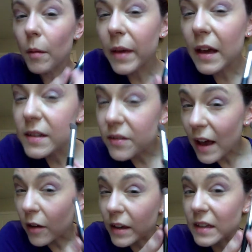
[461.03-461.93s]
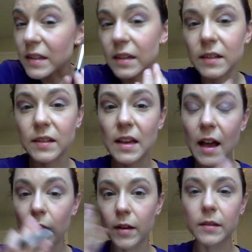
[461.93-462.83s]
Because of how easy it is. See
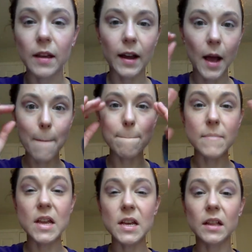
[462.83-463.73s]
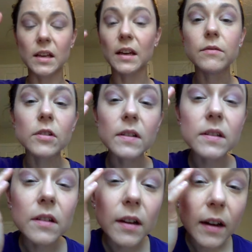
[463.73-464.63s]
how it like immediately gives you
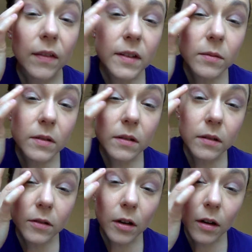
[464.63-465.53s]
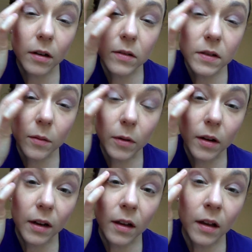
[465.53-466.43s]
this look? Now this one's a little darker, so we're
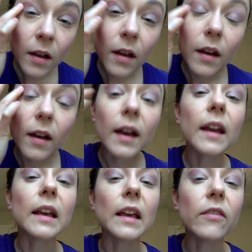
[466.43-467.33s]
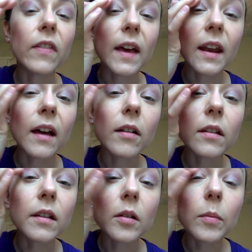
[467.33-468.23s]
gonna kind of even that out a
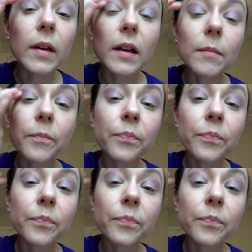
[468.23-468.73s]
little bit.